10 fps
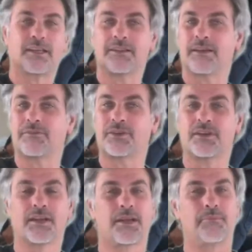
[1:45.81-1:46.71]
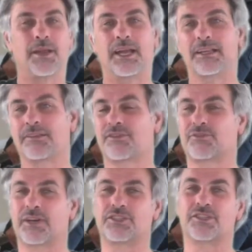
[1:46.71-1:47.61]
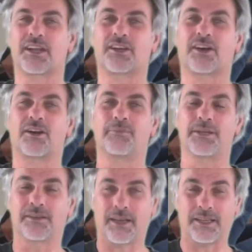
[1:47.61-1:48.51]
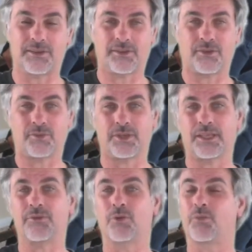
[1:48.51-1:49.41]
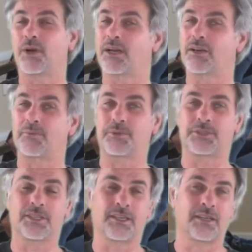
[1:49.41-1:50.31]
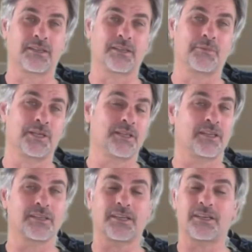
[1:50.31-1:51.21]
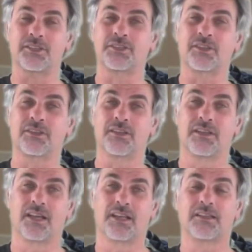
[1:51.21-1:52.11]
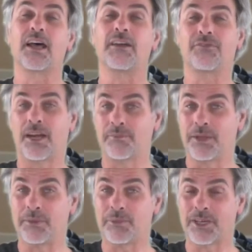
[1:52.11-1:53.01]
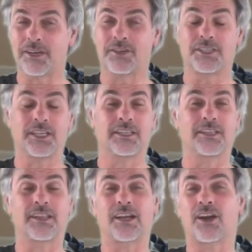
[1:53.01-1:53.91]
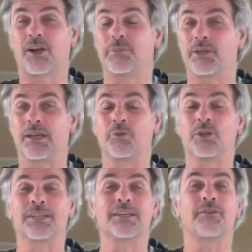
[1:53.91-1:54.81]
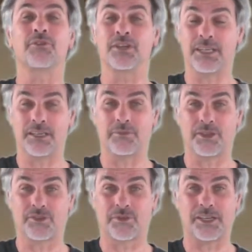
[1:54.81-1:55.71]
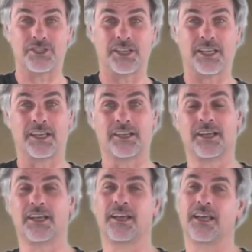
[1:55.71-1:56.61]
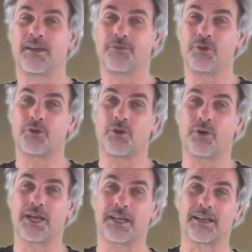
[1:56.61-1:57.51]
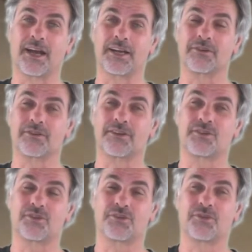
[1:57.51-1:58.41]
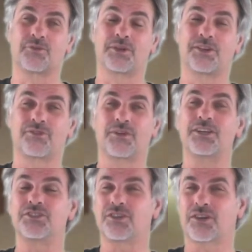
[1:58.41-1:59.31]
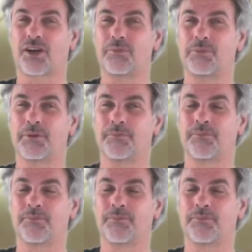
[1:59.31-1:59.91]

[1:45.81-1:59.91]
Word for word: that lever, man, it stretches that carpet tight. So we give you a one hundred percent unlimited, unconditional lifetime labor guarantee that that carpet it will never need to be stretched again if you go ahead and hire us to re-stretch your carpet.